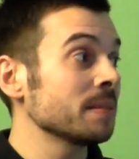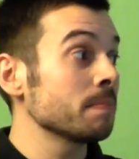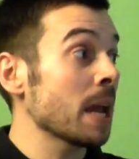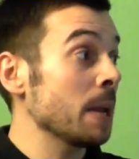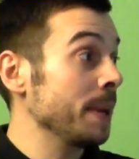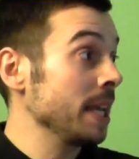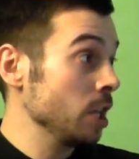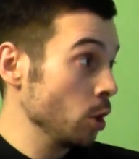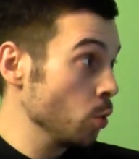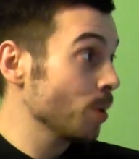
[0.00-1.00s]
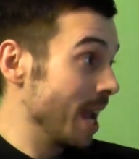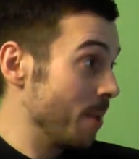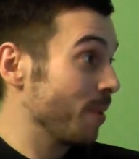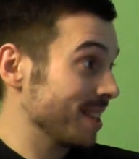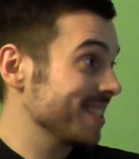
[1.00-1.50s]
Maybe you'll get a
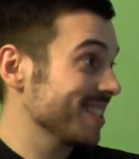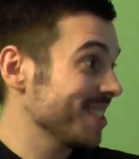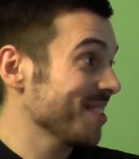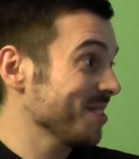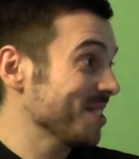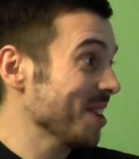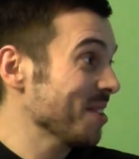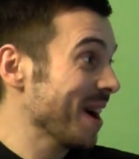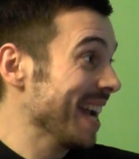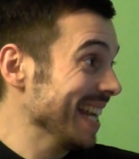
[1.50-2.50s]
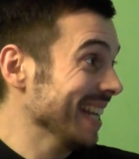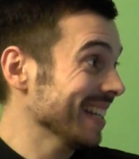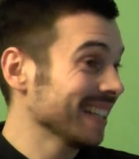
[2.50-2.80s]
present soon too, eh?